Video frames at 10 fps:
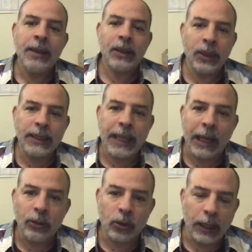This
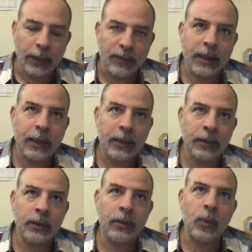autoclave
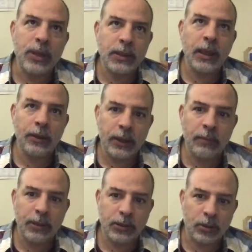can withstand
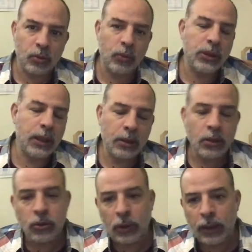temperatures which are
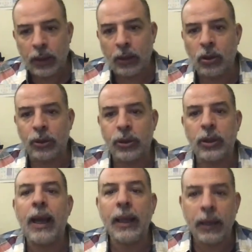usually not
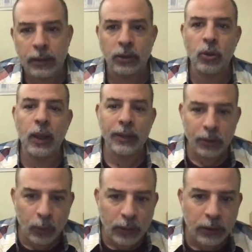higher than
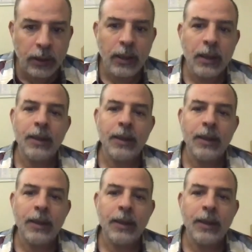220.